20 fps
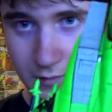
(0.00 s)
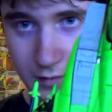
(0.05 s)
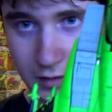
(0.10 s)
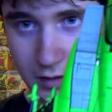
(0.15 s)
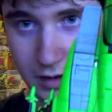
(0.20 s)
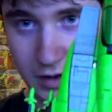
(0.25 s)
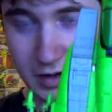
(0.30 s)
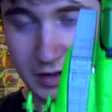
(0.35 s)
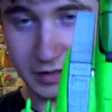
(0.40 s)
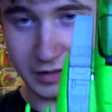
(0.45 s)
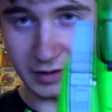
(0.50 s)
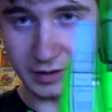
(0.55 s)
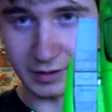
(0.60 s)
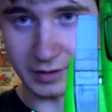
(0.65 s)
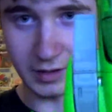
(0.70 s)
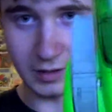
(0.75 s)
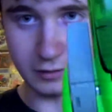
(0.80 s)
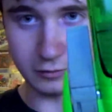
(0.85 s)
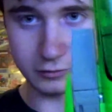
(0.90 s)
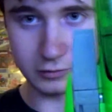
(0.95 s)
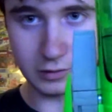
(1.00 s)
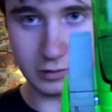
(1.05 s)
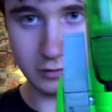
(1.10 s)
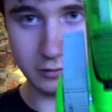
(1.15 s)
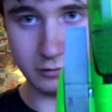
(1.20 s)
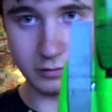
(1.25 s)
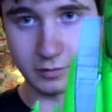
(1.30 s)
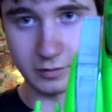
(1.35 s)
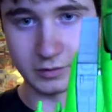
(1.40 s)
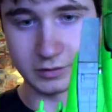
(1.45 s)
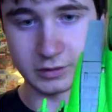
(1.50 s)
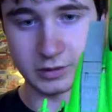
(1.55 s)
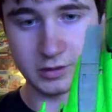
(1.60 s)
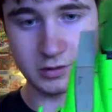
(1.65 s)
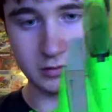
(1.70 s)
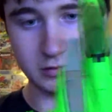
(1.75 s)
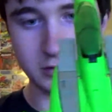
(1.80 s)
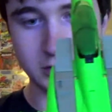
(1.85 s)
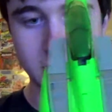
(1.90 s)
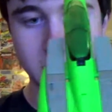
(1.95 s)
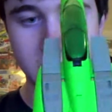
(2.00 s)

I think he looks quite cool with missiles,